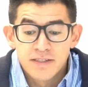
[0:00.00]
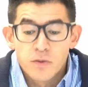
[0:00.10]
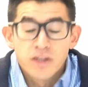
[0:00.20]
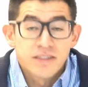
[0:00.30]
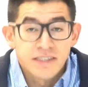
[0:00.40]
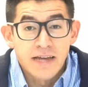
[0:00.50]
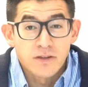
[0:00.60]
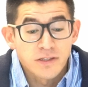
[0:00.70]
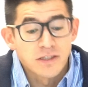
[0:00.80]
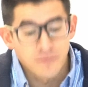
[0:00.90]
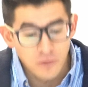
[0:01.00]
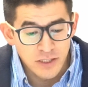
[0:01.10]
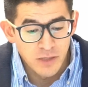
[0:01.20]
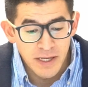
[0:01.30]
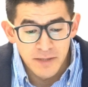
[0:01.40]
as well as
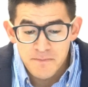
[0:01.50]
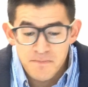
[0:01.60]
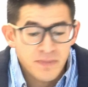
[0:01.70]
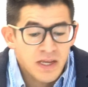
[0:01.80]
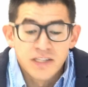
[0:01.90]
Danielson's first domain.